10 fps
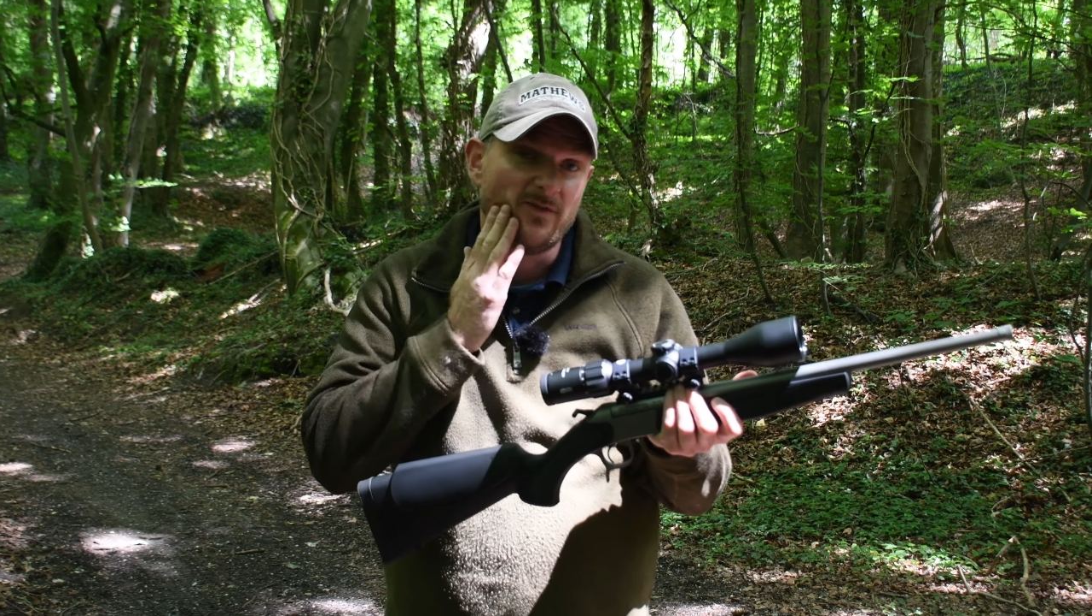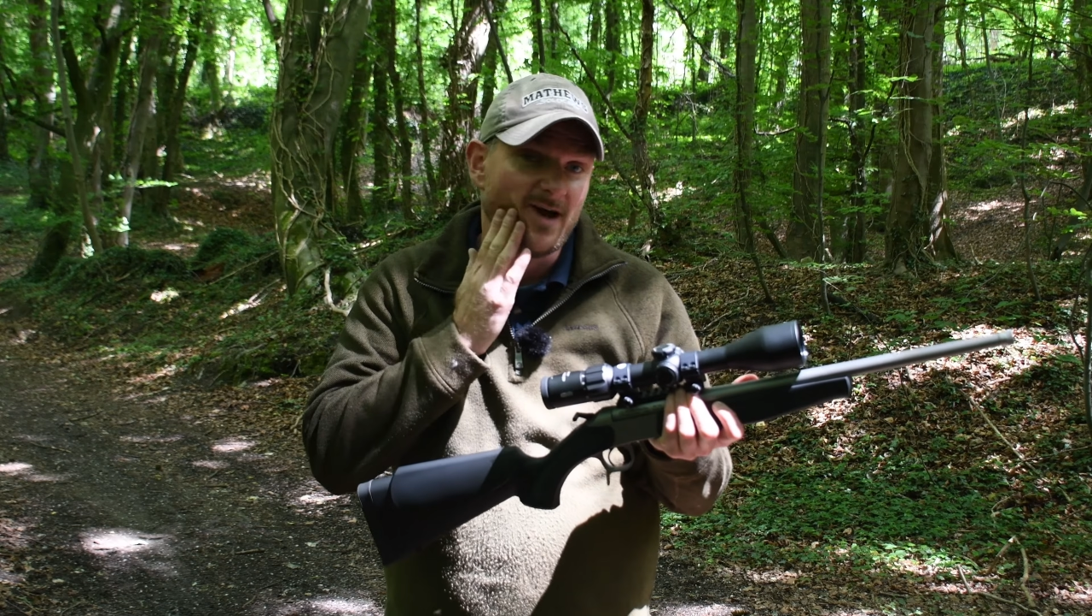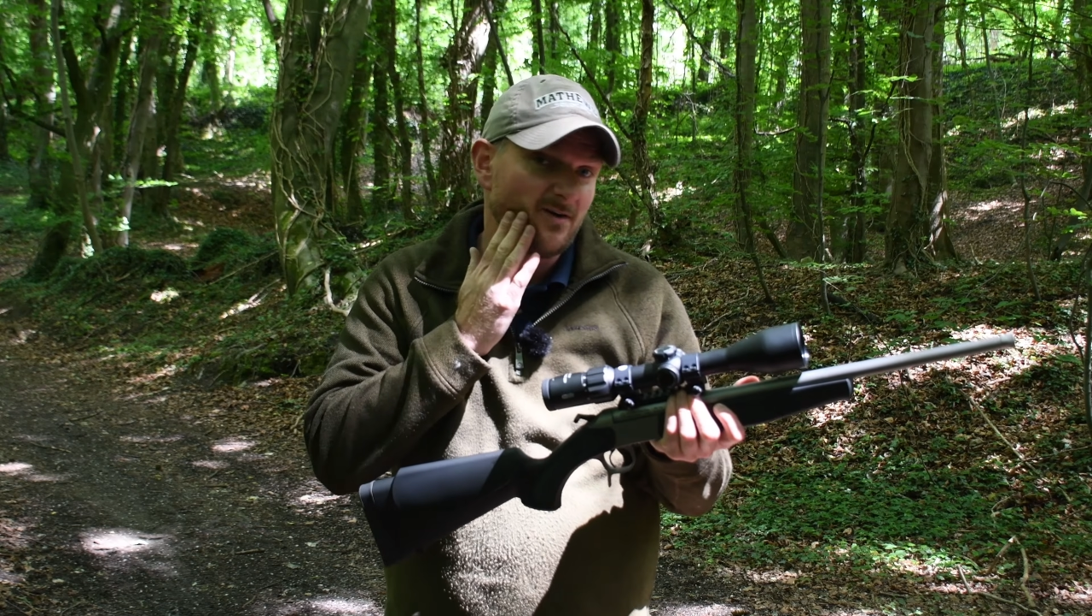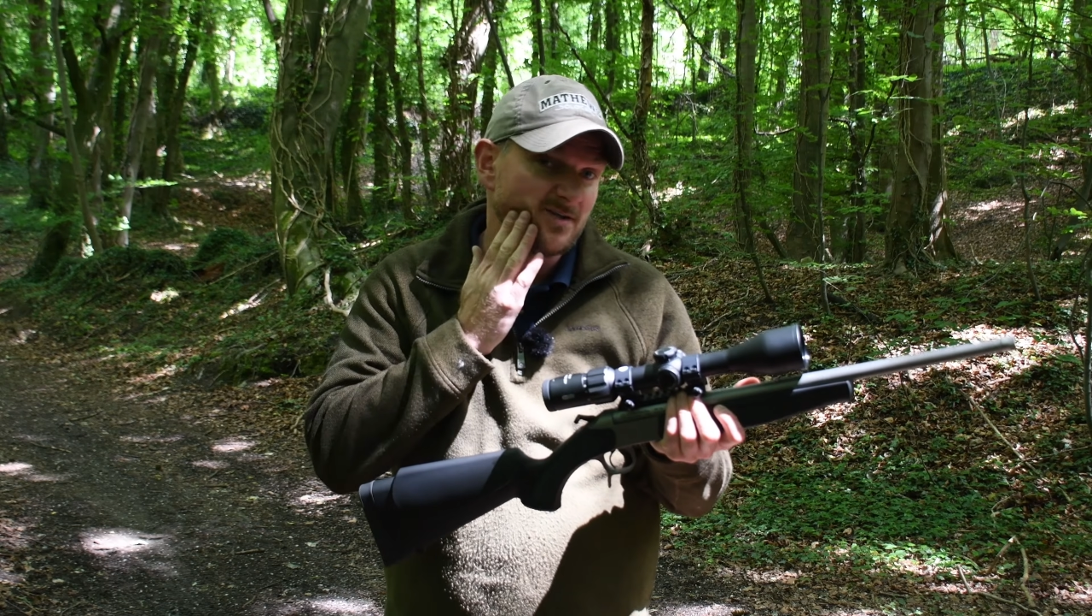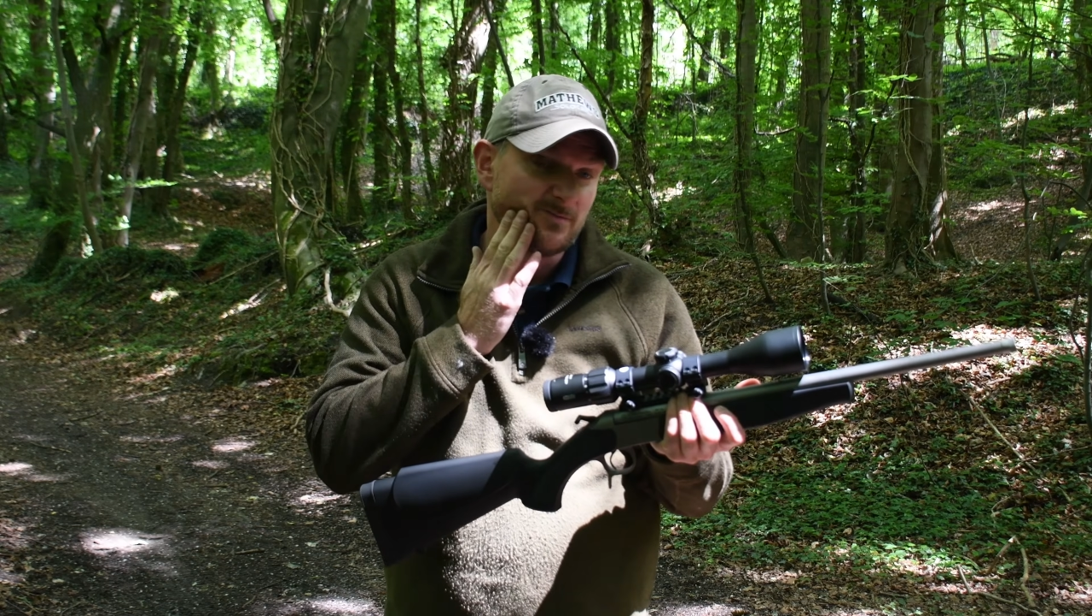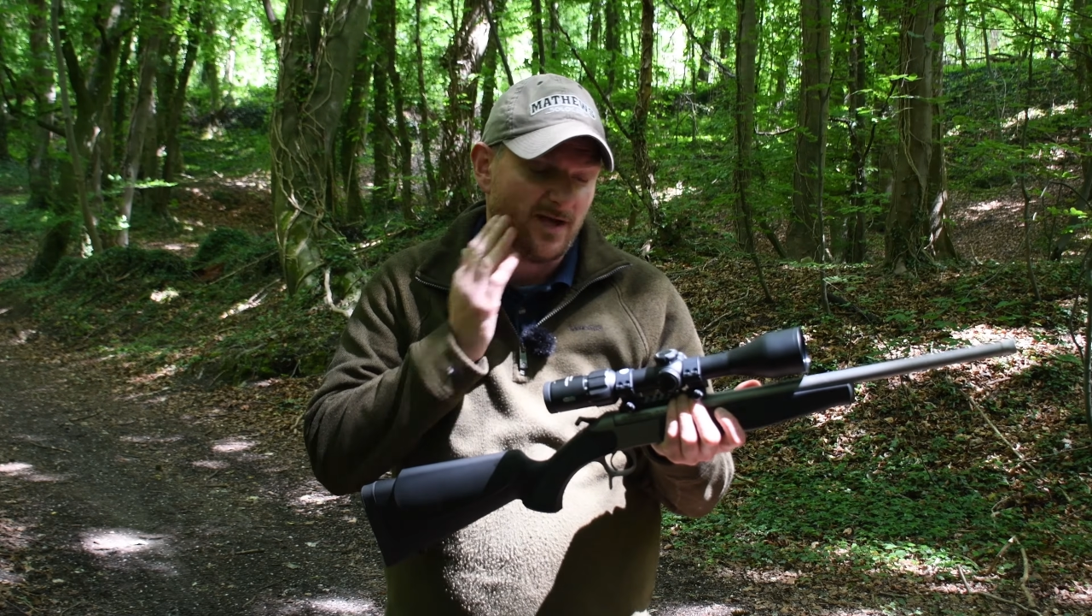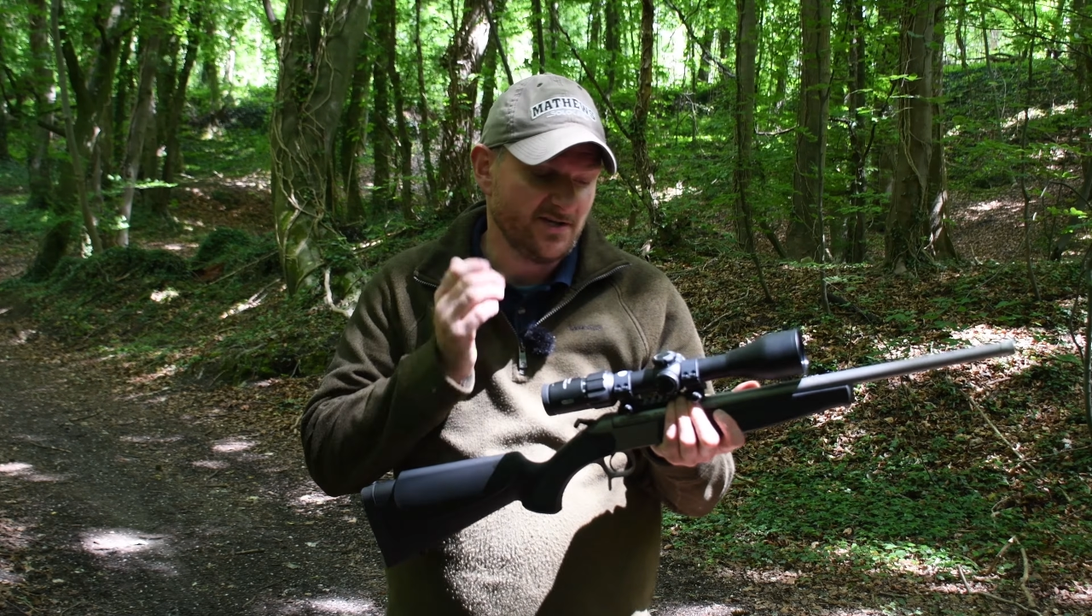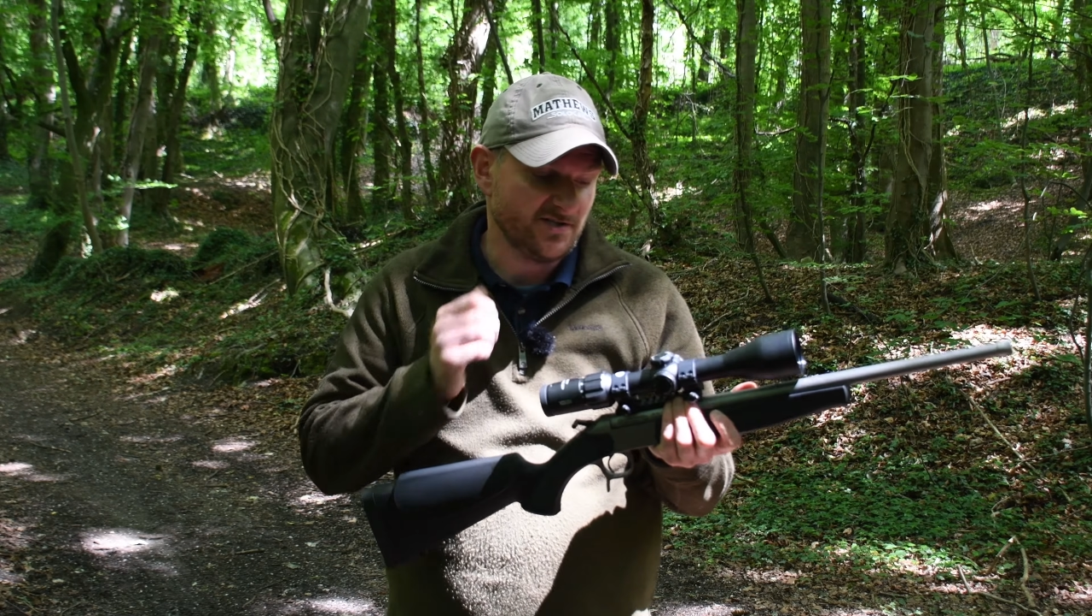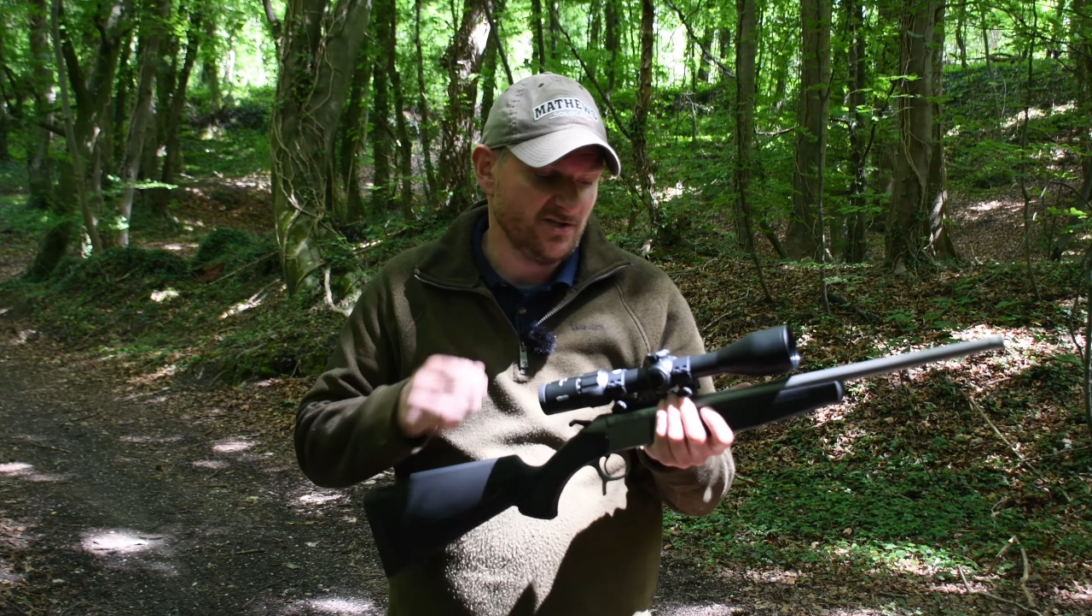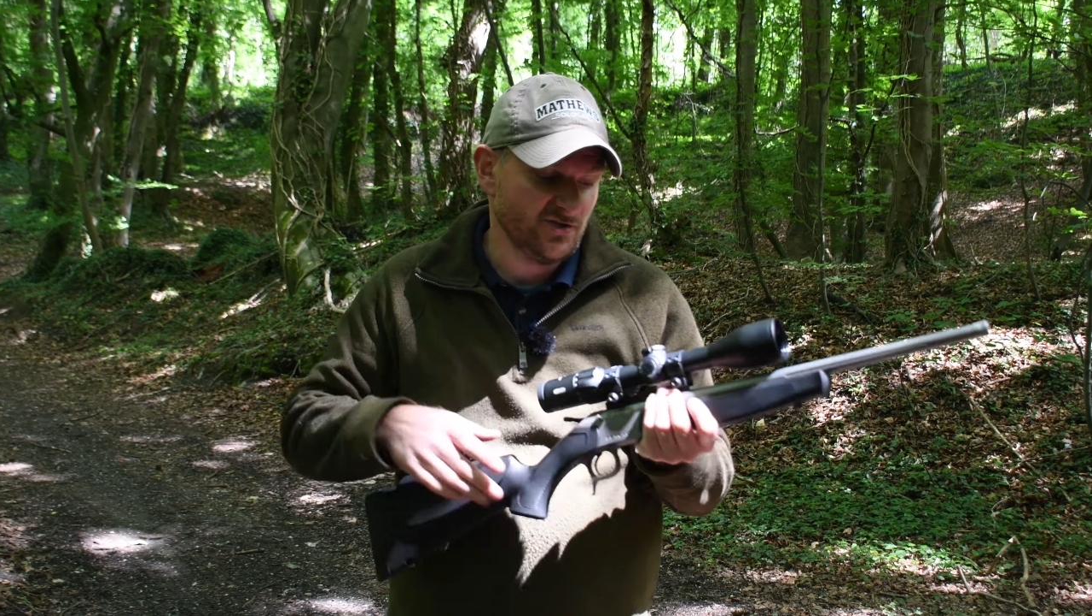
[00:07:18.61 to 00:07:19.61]
without
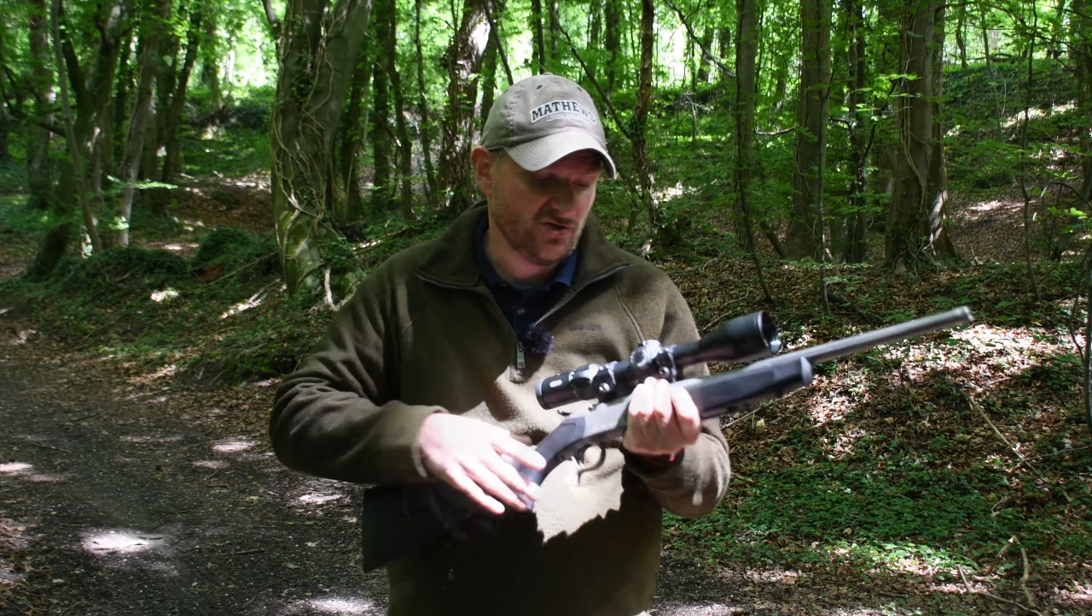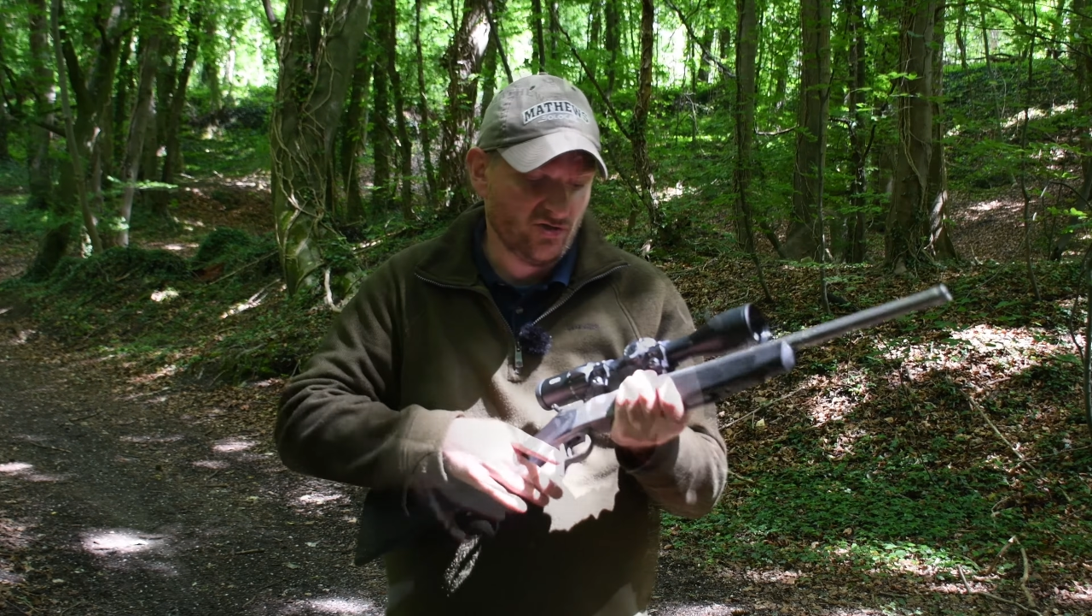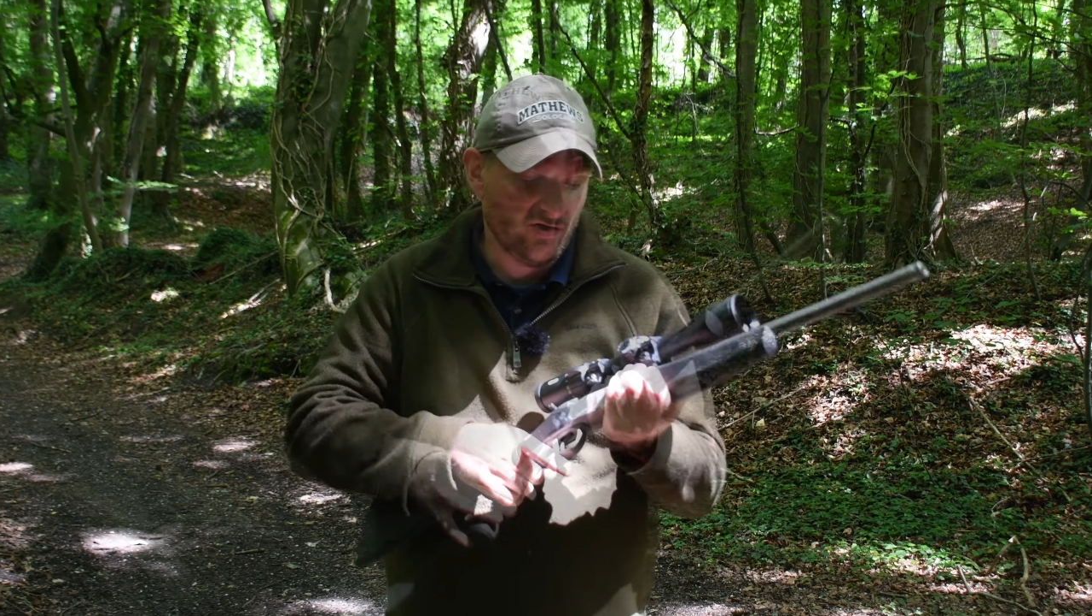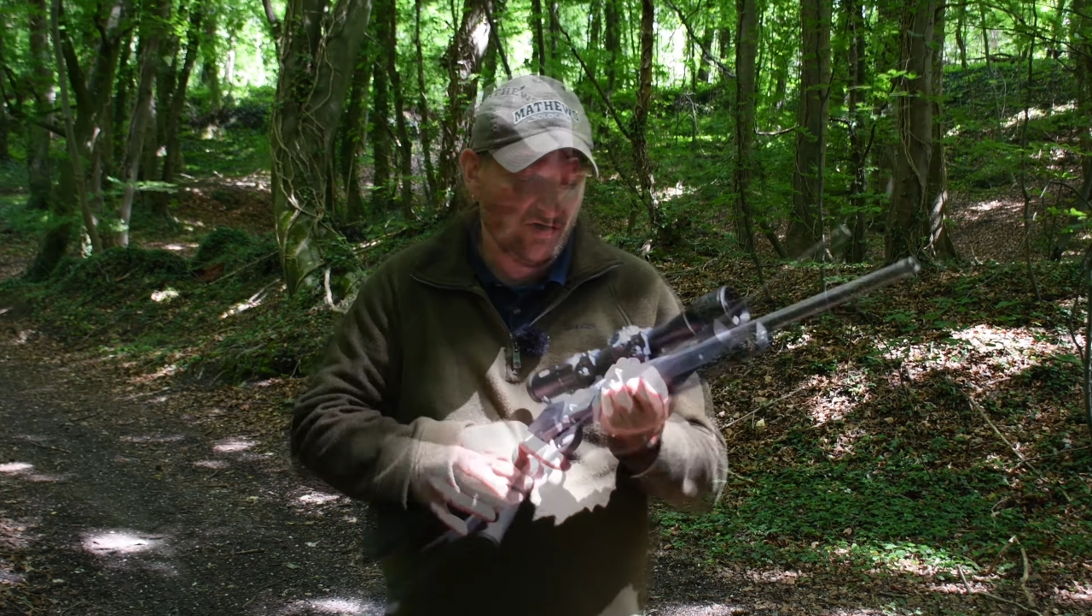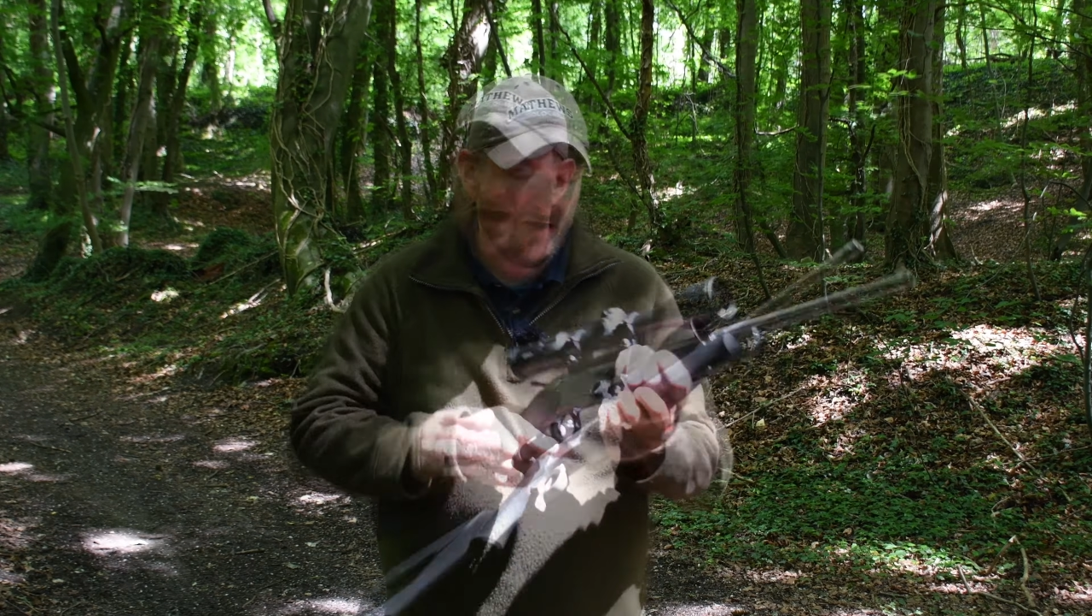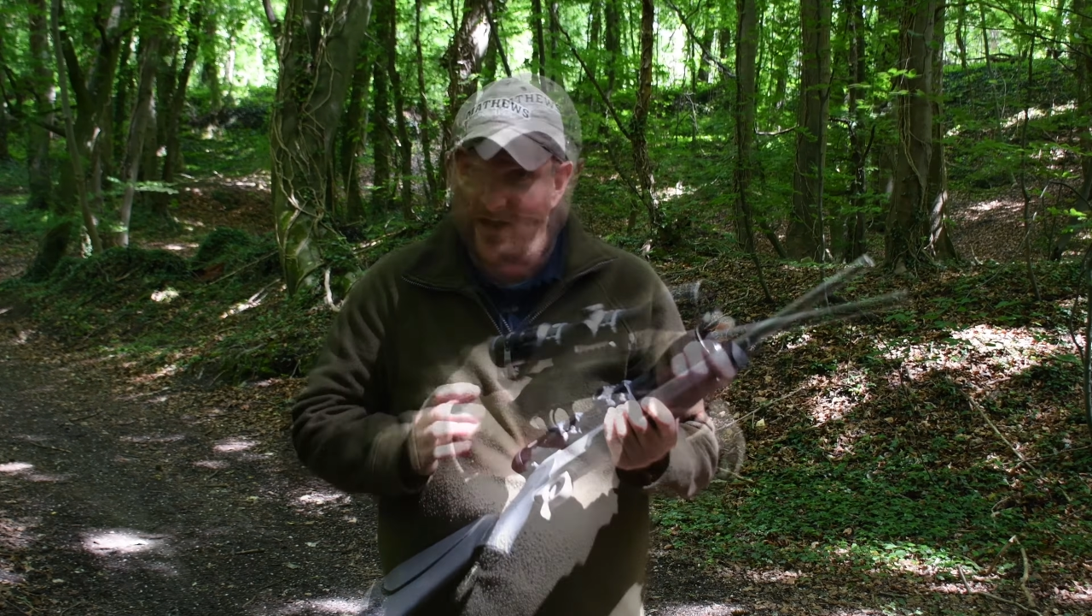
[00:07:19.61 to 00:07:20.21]
displacing your jaw.